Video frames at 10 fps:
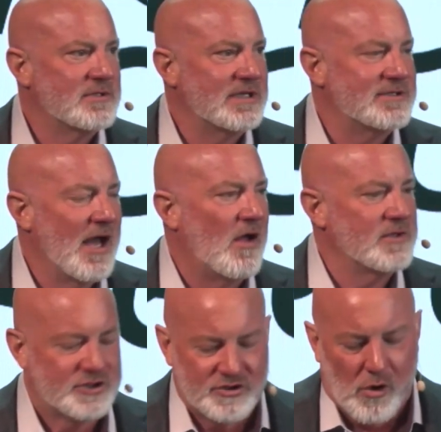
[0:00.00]
that tell the
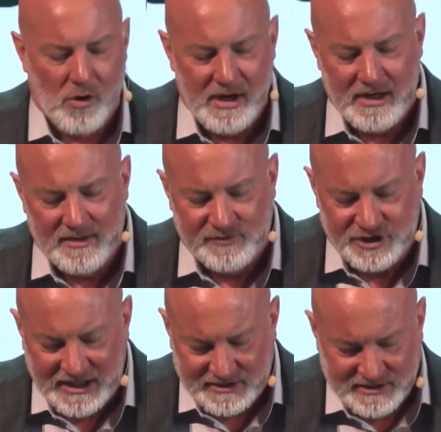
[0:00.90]
story of
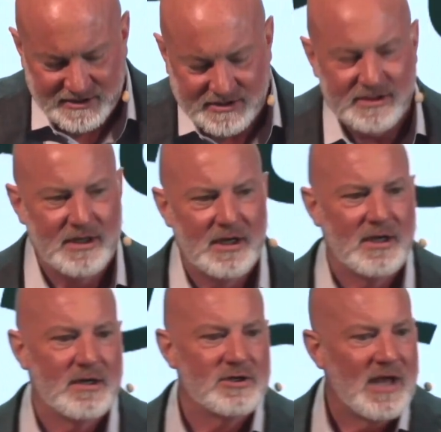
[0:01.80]
Jesus
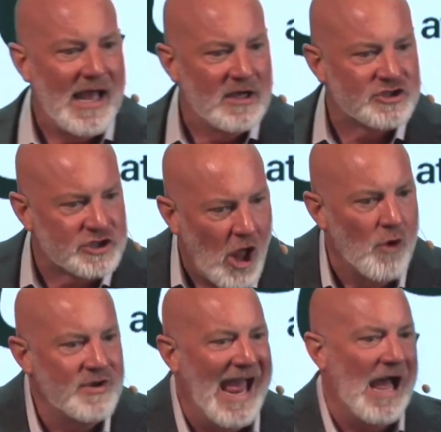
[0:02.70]
slow
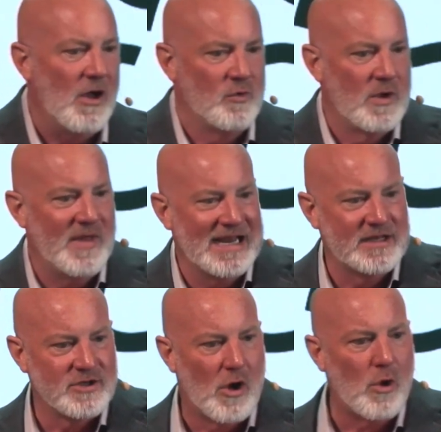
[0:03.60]
down when they get
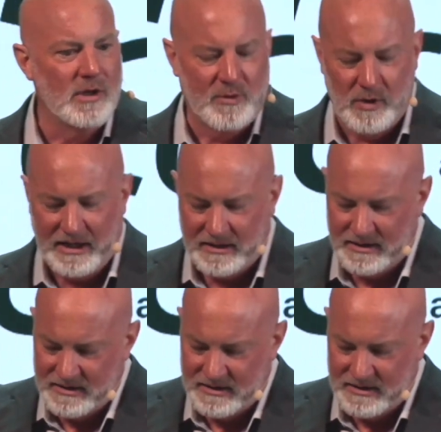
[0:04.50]
to Holy Week.